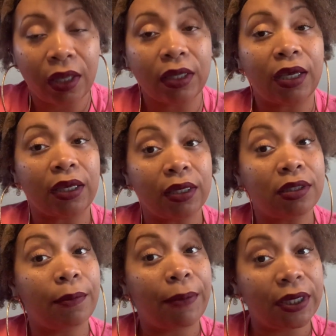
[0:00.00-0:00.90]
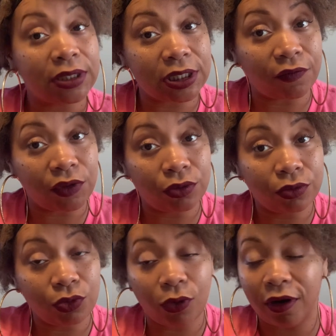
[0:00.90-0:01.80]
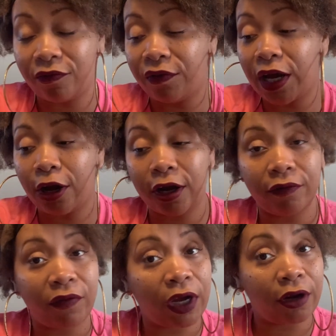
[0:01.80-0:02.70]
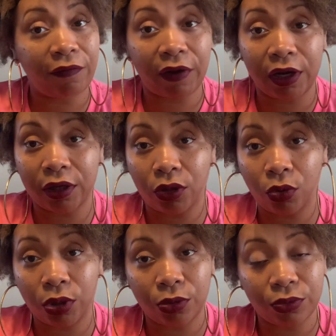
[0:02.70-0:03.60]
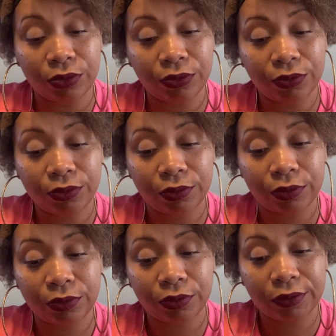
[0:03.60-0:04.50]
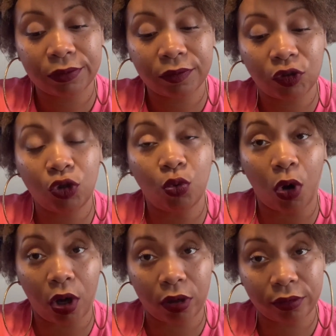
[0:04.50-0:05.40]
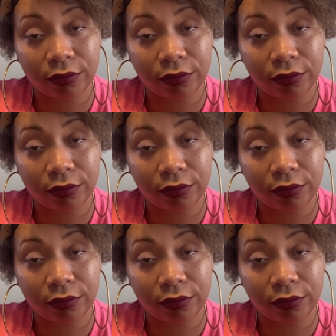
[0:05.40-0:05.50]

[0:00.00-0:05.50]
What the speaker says: can get the best of you. You are very, very, very loyal. You are.